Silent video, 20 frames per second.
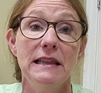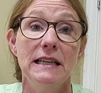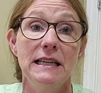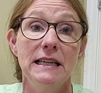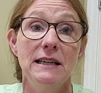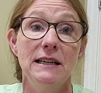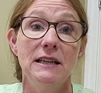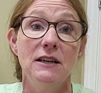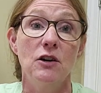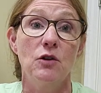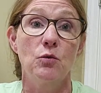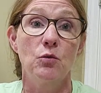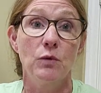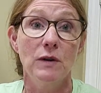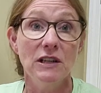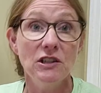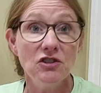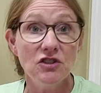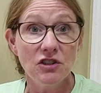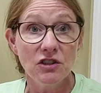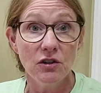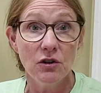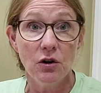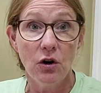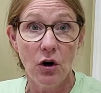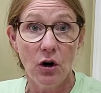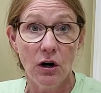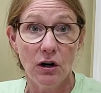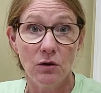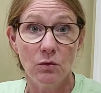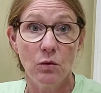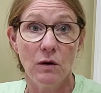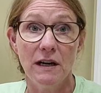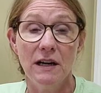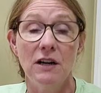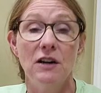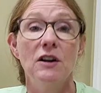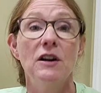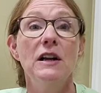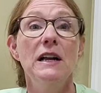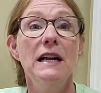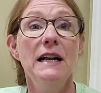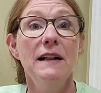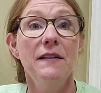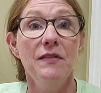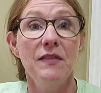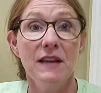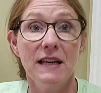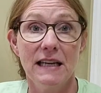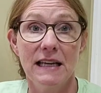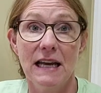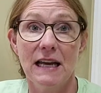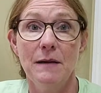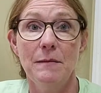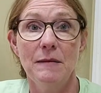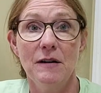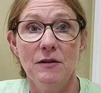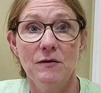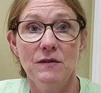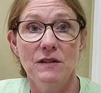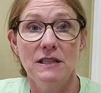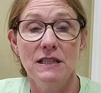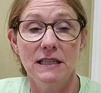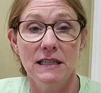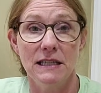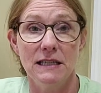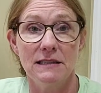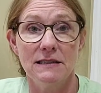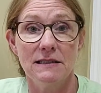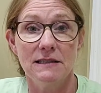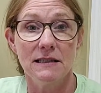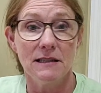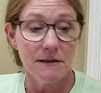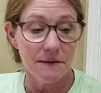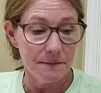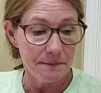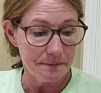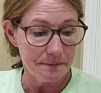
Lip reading: the original hardware that came on the desk.